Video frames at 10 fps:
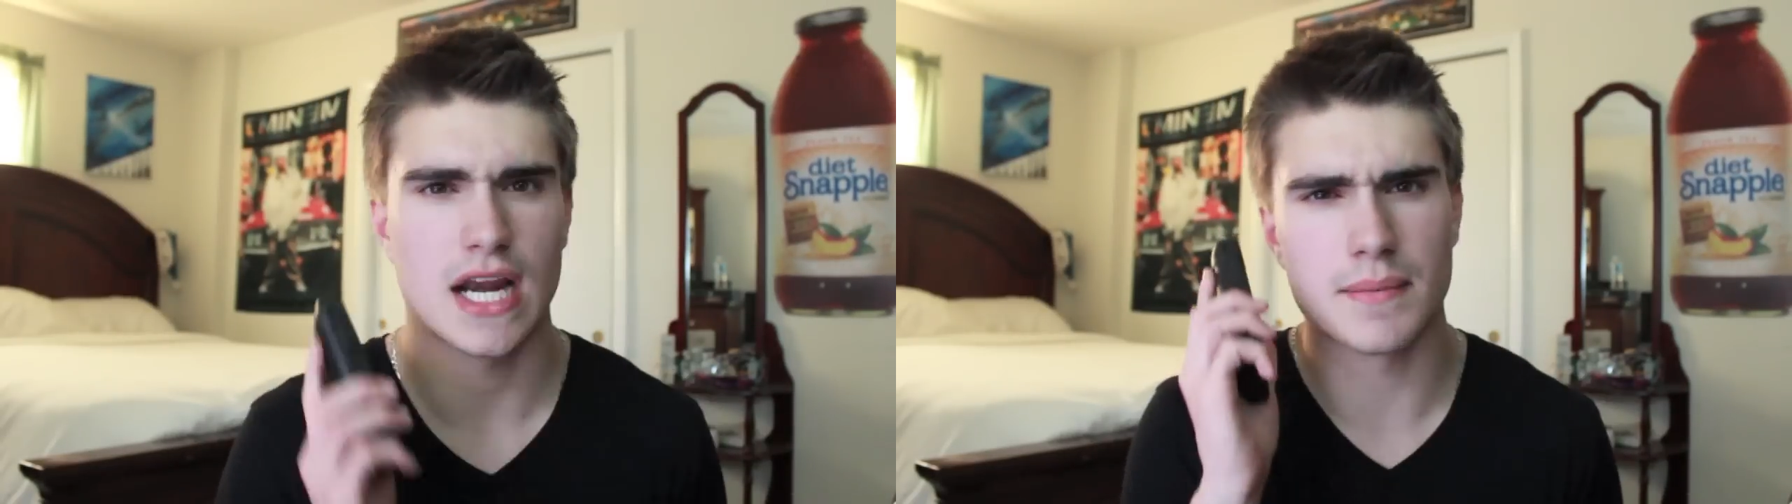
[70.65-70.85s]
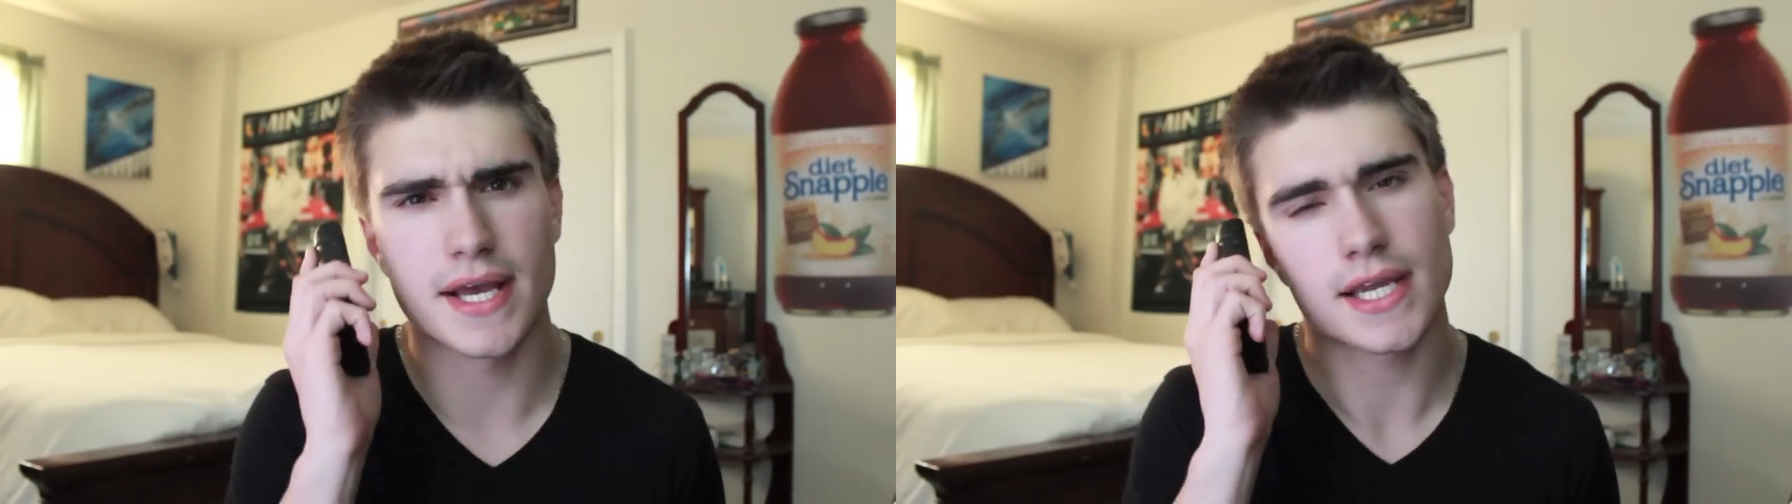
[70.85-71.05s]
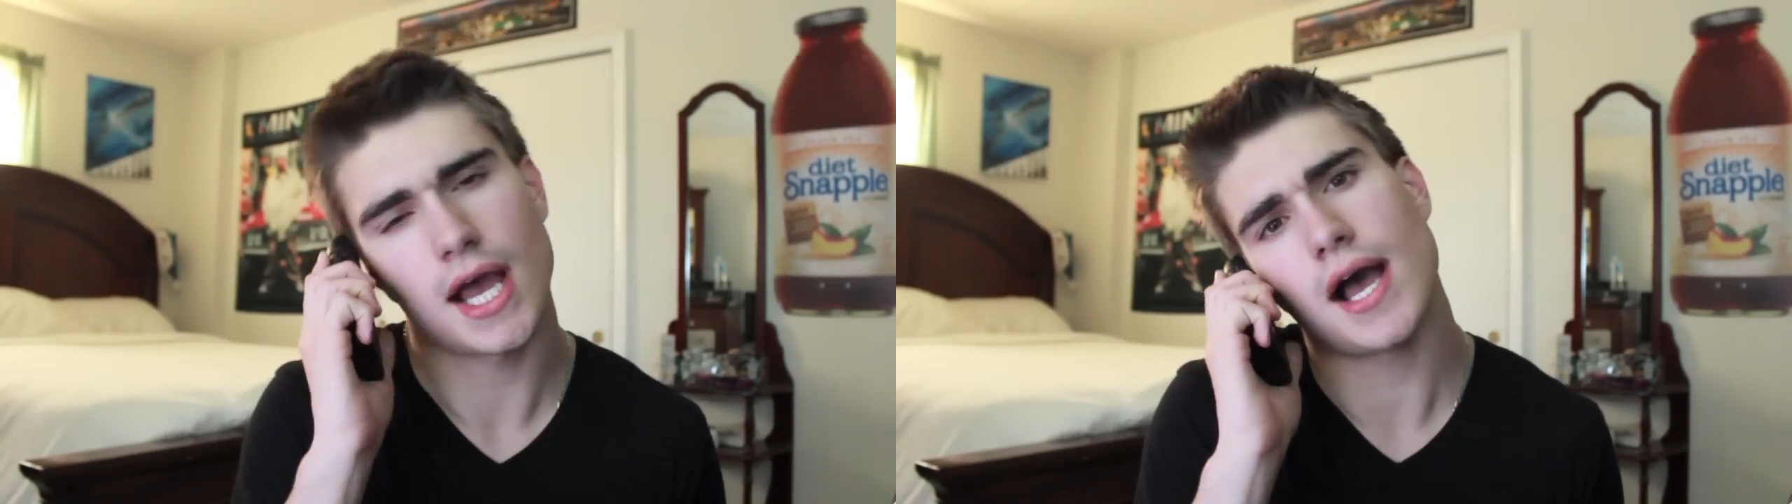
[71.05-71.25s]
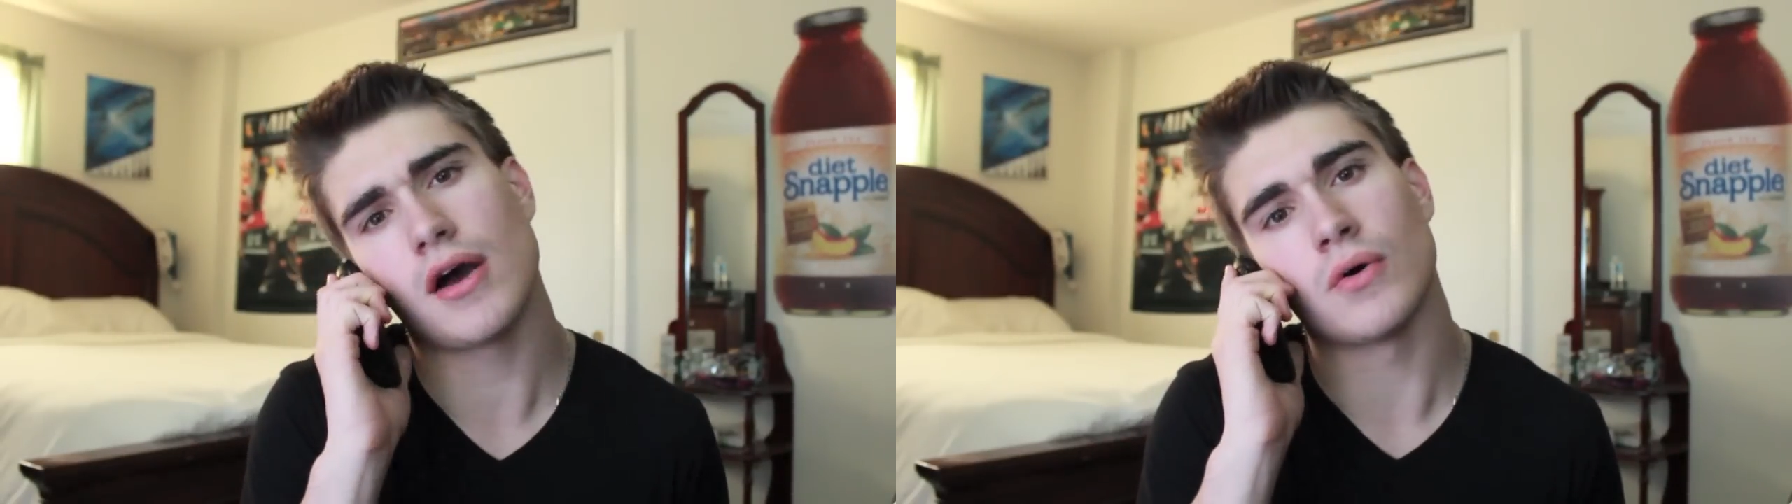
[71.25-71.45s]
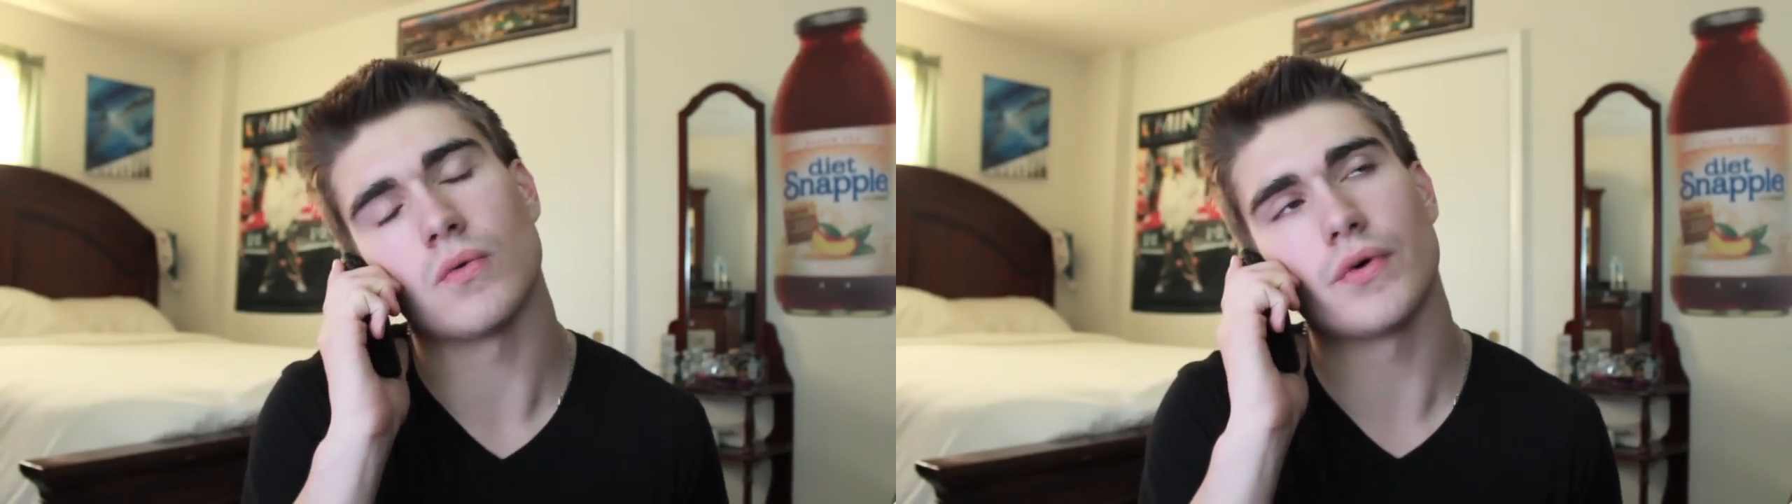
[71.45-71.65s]
I'm like,
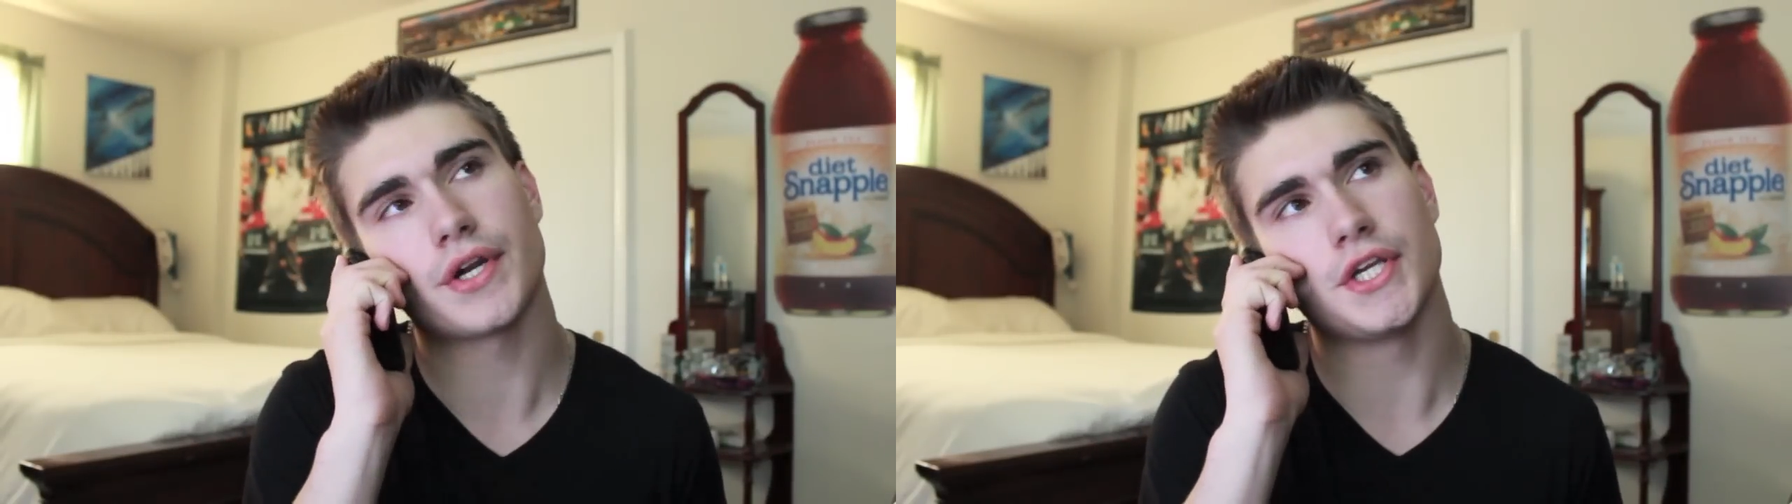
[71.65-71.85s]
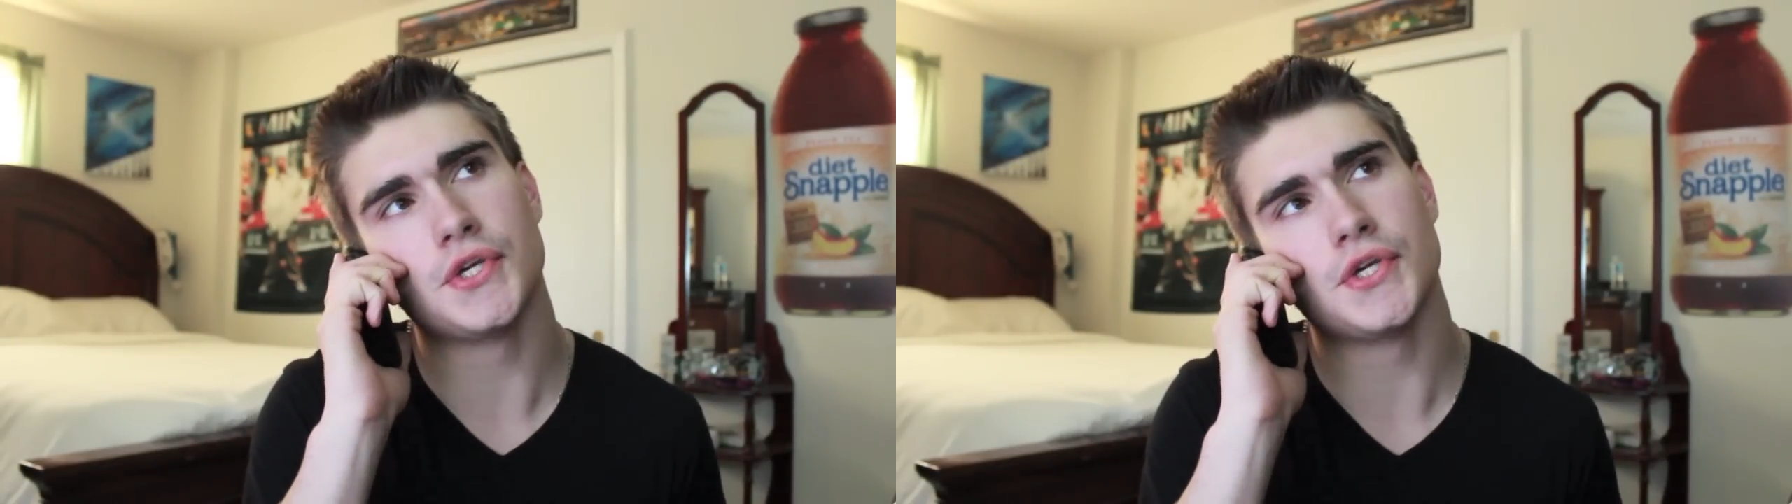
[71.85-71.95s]
"Oh, what are